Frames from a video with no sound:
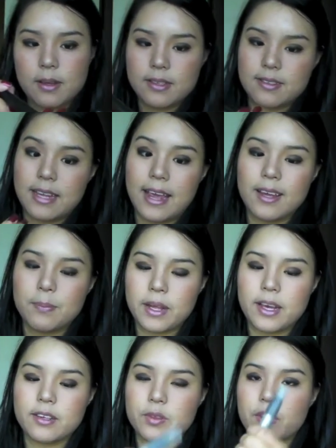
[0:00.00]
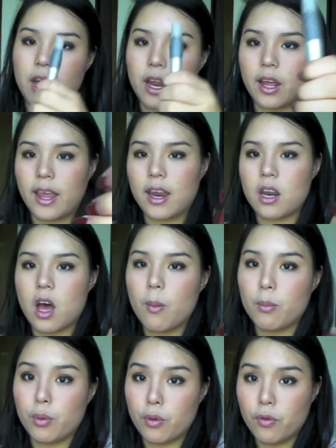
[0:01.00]
stay in place so that it
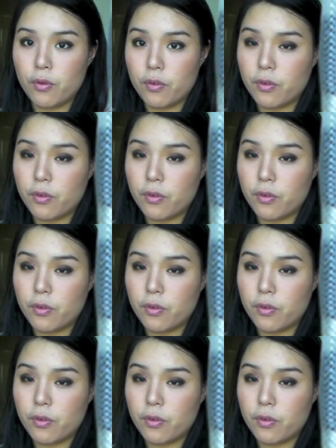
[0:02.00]
cannot move.